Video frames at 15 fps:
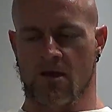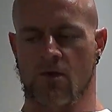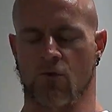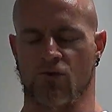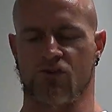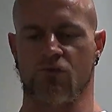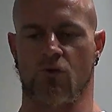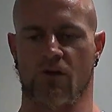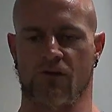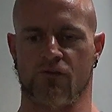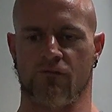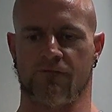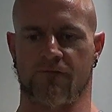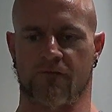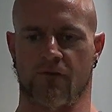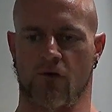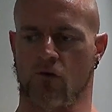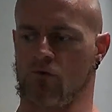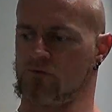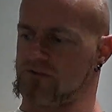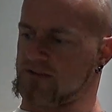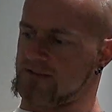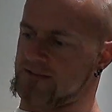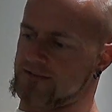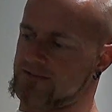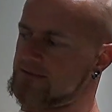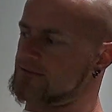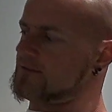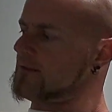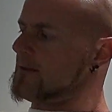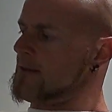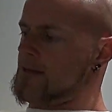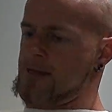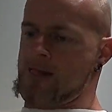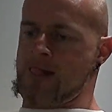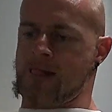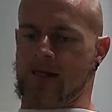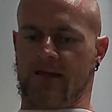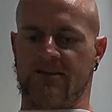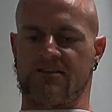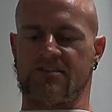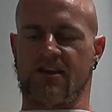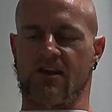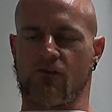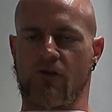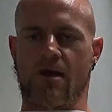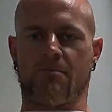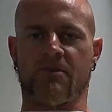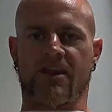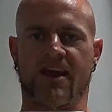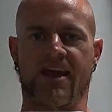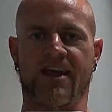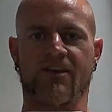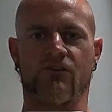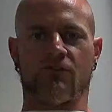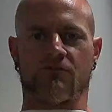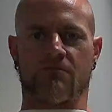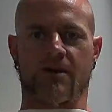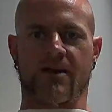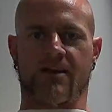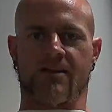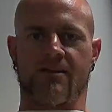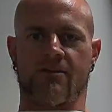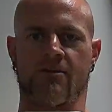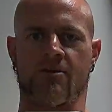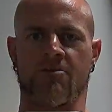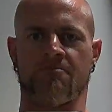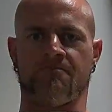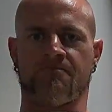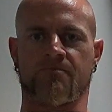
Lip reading: what you want to do for those is, instead of grabbing the handles right here